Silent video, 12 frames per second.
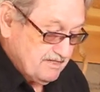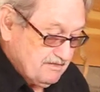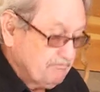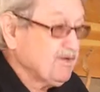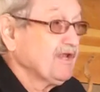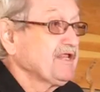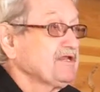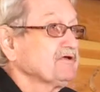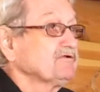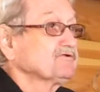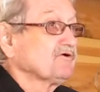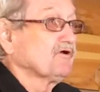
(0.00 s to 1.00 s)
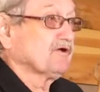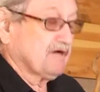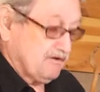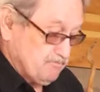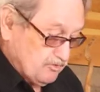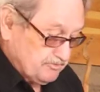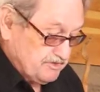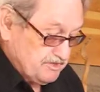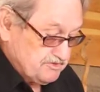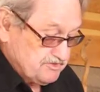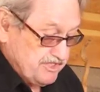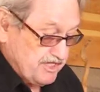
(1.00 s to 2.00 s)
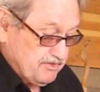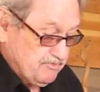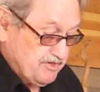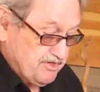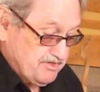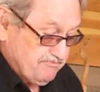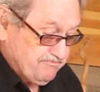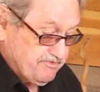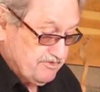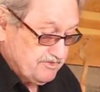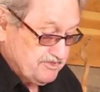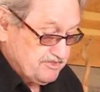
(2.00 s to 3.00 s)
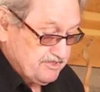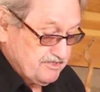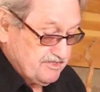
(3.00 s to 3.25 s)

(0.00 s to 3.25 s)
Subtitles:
Millennial Dawn. I wrote this January the 1st,